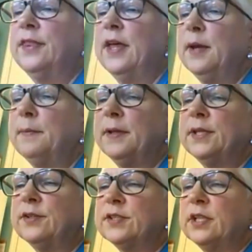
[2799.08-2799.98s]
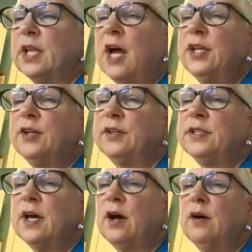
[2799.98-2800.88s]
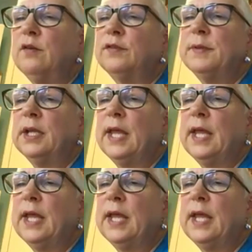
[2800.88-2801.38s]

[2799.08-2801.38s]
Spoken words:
thing, but there's a lot you can tell from